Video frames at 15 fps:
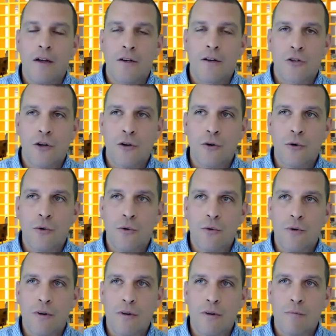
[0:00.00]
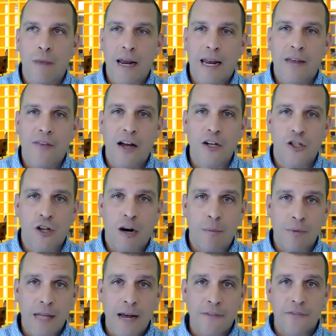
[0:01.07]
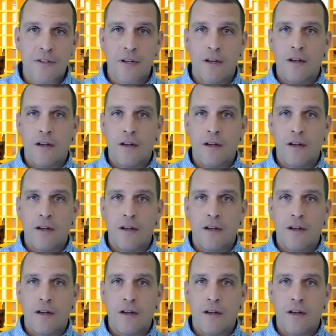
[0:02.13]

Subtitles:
So making that sharp left,